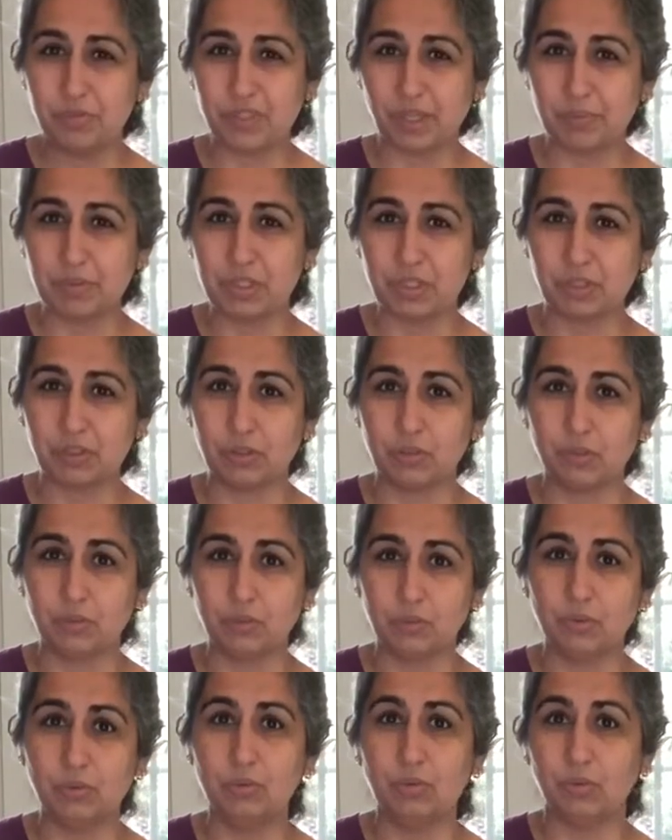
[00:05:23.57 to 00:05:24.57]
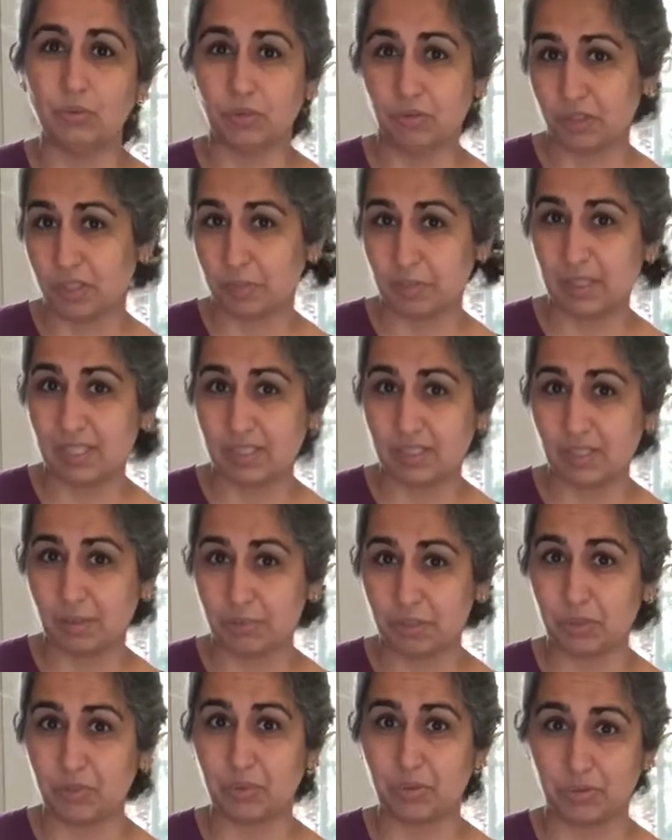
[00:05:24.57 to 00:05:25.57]
up to, or spins up
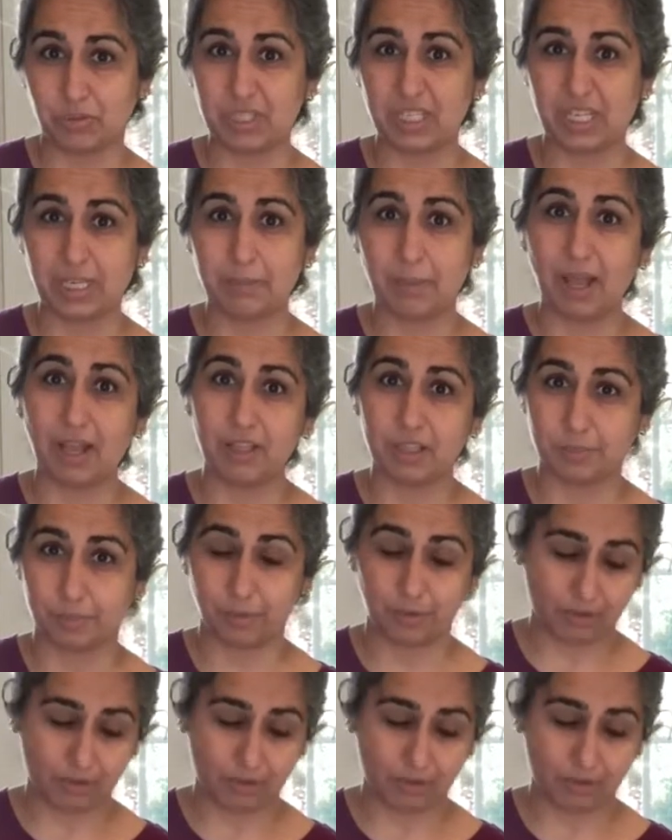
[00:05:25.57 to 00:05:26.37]
to 13 miles per